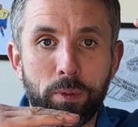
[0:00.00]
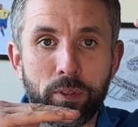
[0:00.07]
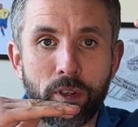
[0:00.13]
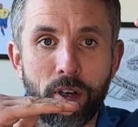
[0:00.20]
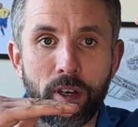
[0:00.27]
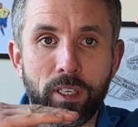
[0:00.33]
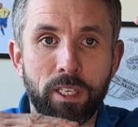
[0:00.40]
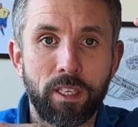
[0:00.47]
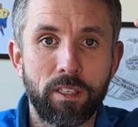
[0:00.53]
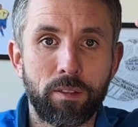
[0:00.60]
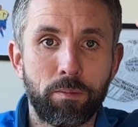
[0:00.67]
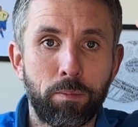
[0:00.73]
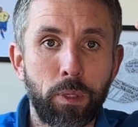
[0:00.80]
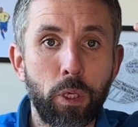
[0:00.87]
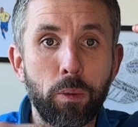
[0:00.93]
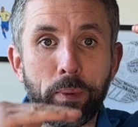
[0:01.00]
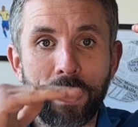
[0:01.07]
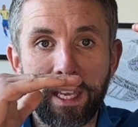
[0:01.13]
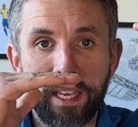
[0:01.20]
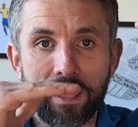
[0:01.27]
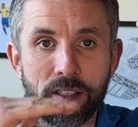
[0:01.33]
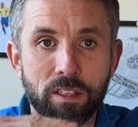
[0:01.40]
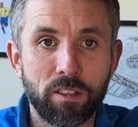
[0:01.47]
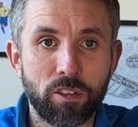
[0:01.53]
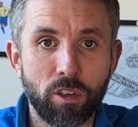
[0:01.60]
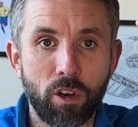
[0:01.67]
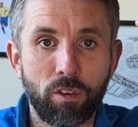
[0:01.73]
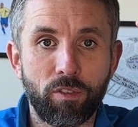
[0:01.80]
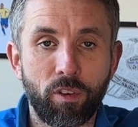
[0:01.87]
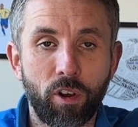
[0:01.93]
certainly as puberty hits and
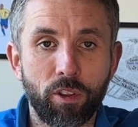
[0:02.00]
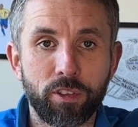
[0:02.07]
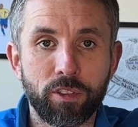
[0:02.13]
so forth.